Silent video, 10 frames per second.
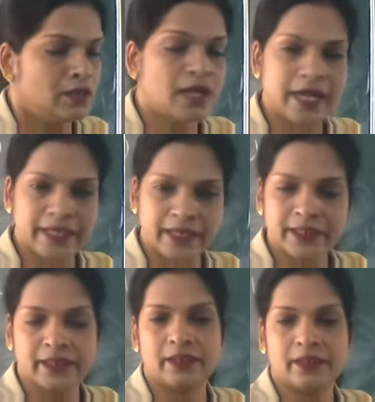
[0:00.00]

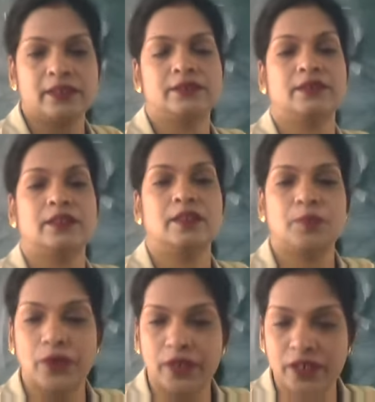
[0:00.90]
kinetic energy,
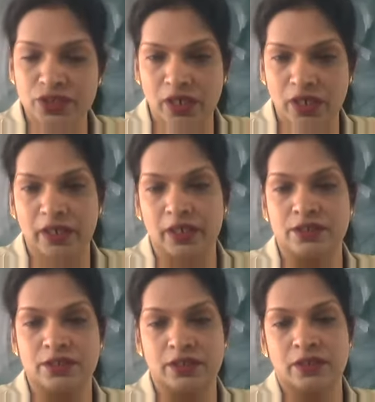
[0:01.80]
potential
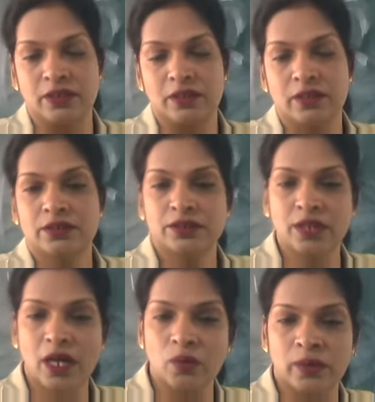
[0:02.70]
energy,
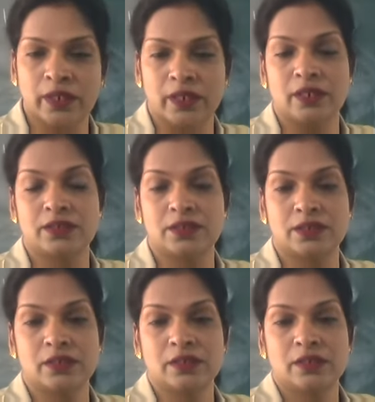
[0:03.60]
sound
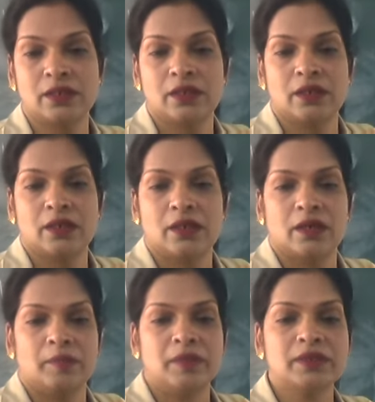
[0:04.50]
energy.
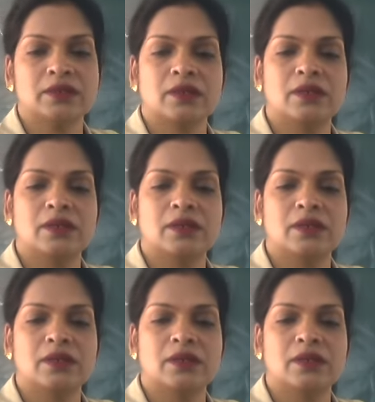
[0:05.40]
Means